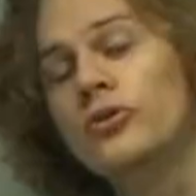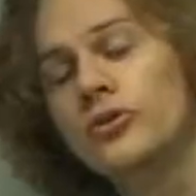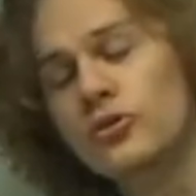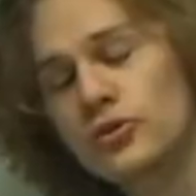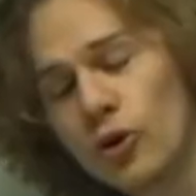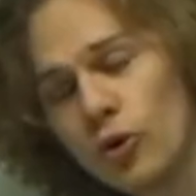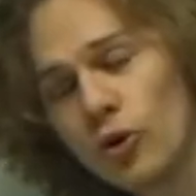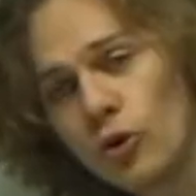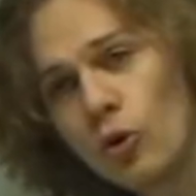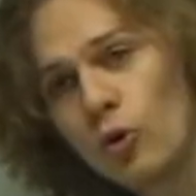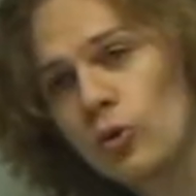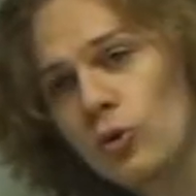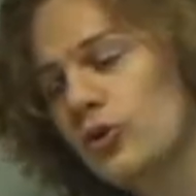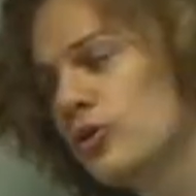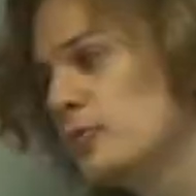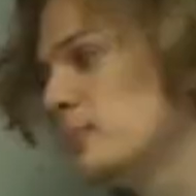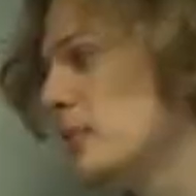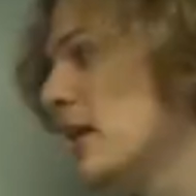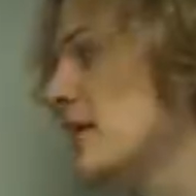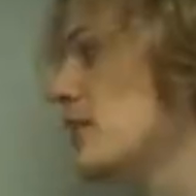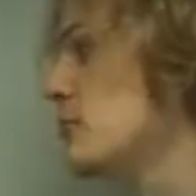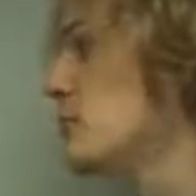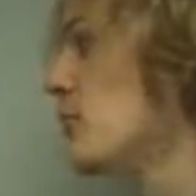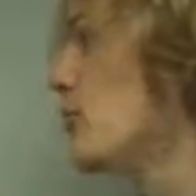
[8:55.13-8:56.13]
not all
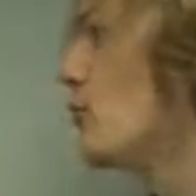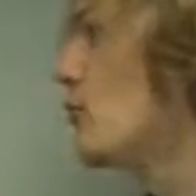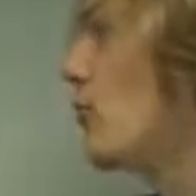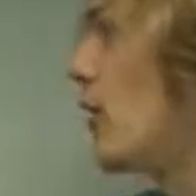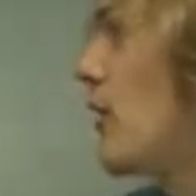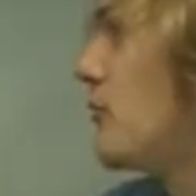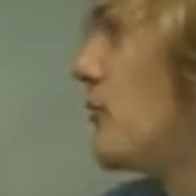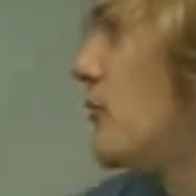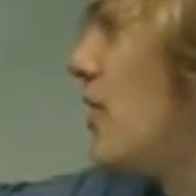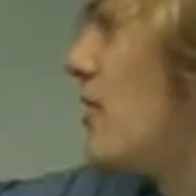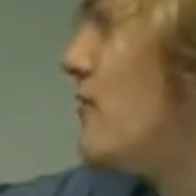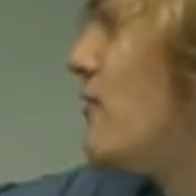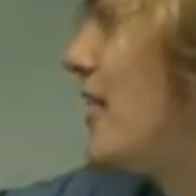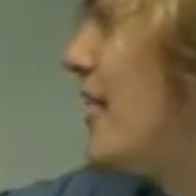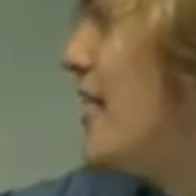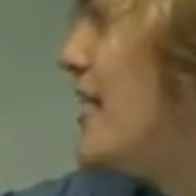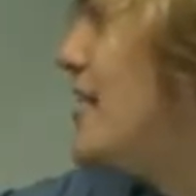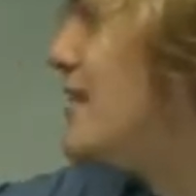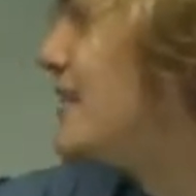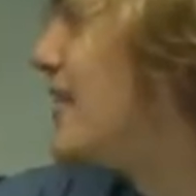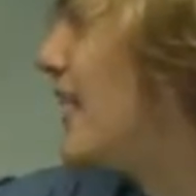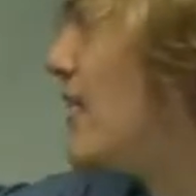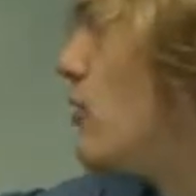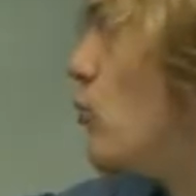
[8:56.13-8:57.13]
displacement graphs have
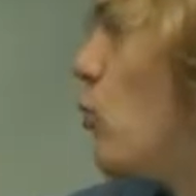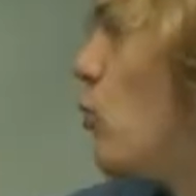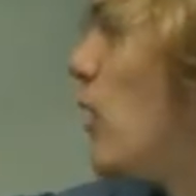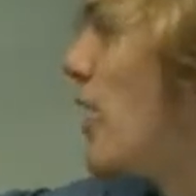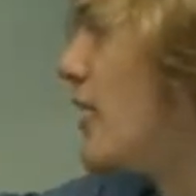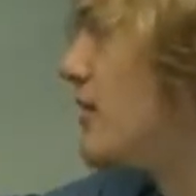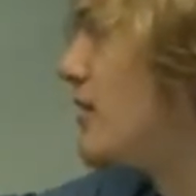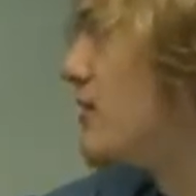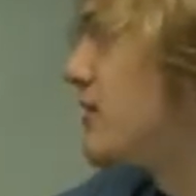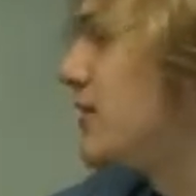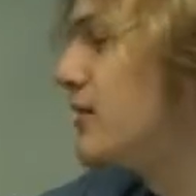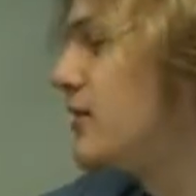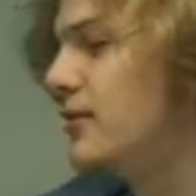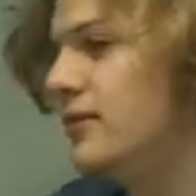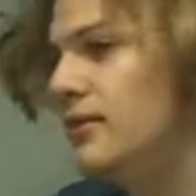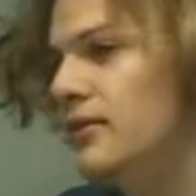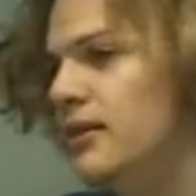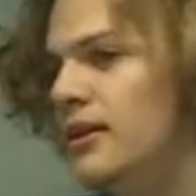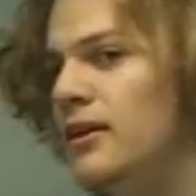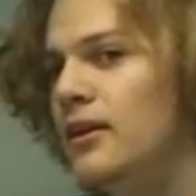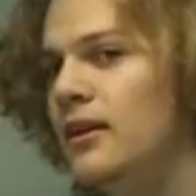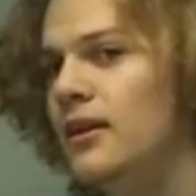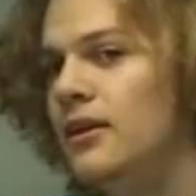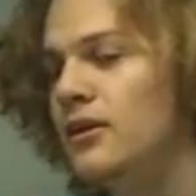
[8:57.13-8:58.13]
east and west.
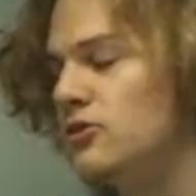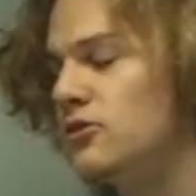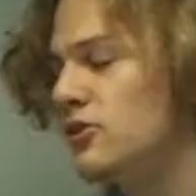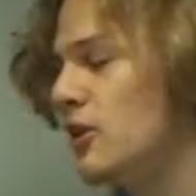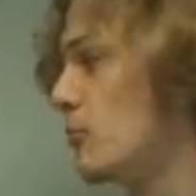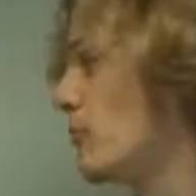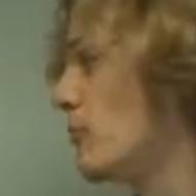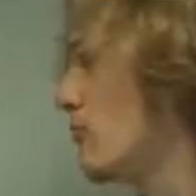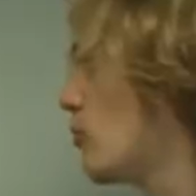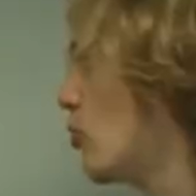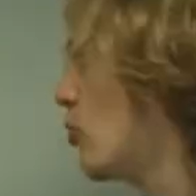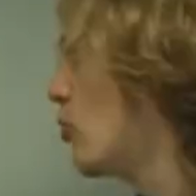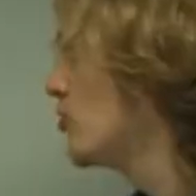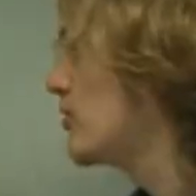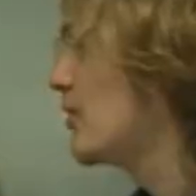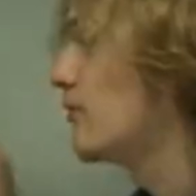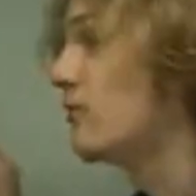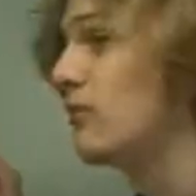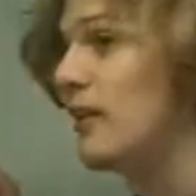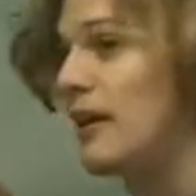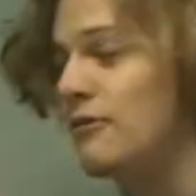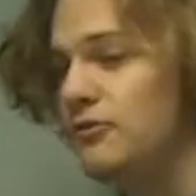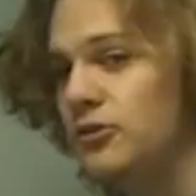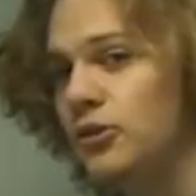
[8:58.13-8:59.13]
Some, of course, have
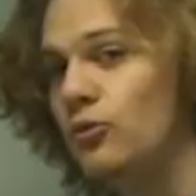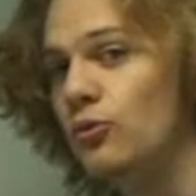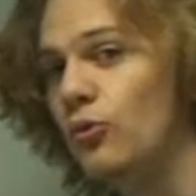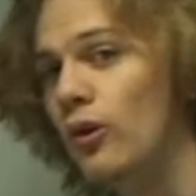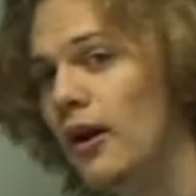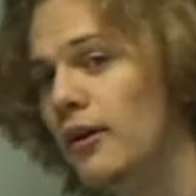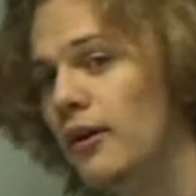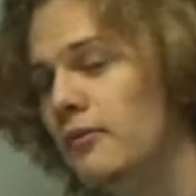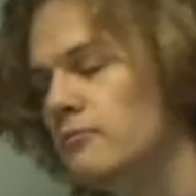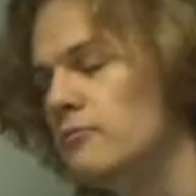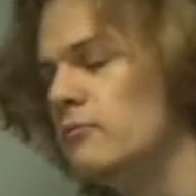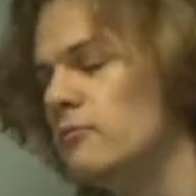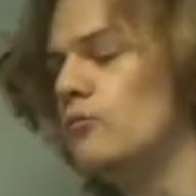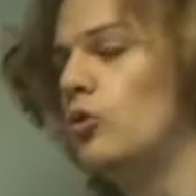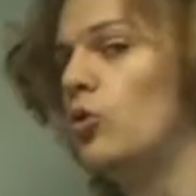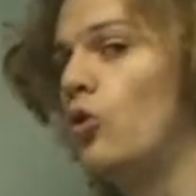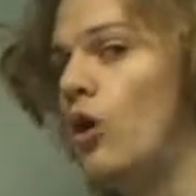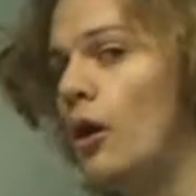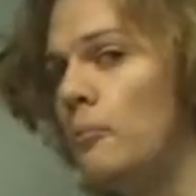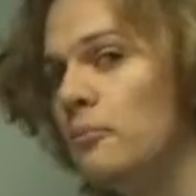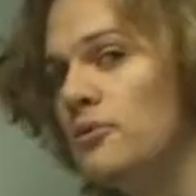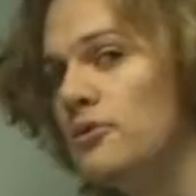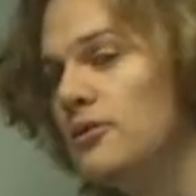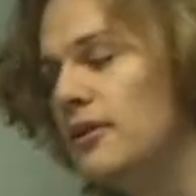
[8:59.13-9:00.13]
left and right, or up and